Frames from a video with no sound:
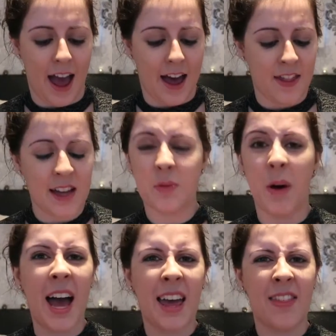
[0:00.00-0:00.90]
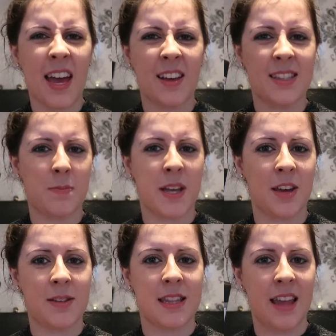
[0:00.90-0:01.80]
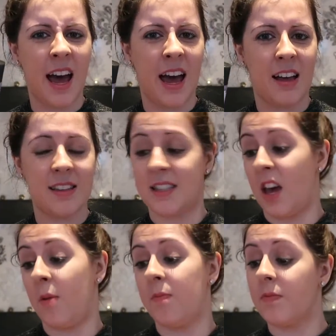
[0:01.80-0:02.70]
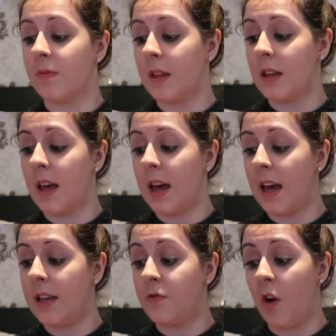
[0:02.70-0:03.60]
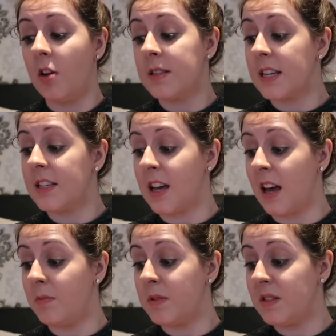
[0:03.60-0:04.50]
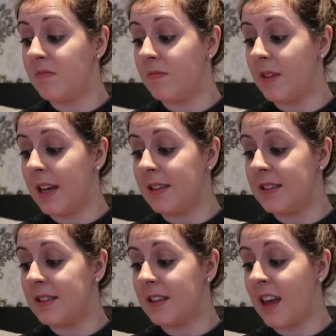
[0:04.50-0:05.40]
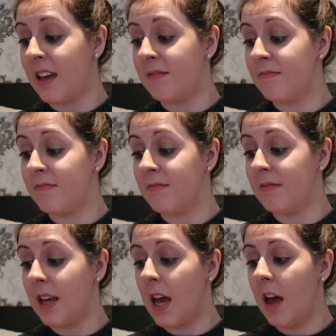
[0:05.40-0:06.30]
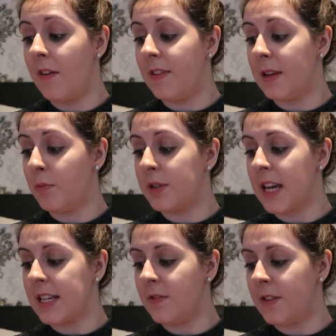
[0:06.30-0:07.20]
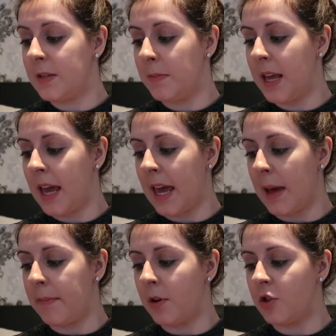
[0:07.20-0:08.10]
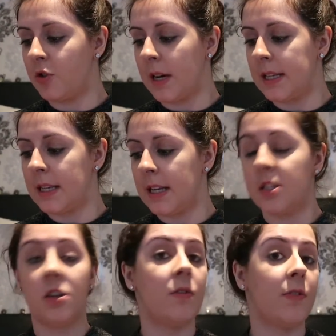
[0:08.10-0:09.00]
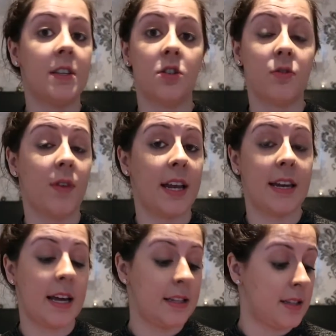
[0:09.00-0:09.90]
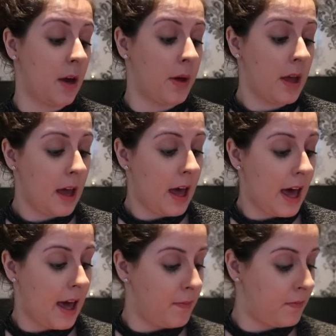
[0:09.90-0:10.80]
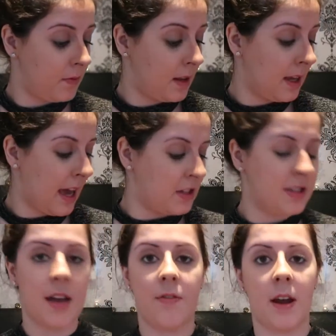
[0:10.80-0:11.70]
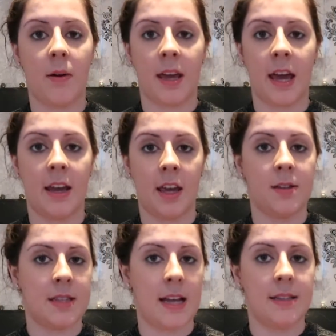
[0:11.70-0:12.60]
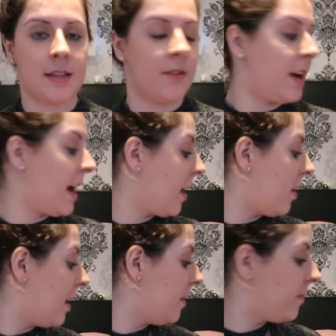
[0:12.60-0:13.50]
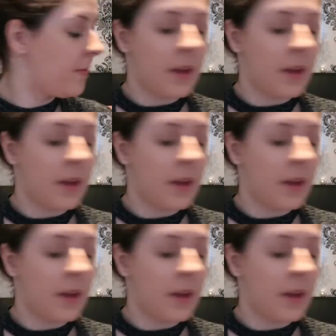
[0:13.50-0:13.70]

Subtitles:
And that's why, I think, because I've been using that. So it's for all skin types. It's, yeah, protective vitamin E and moisturising. It's just really nice. So yeah, just every now and again I use that instead of a night oil.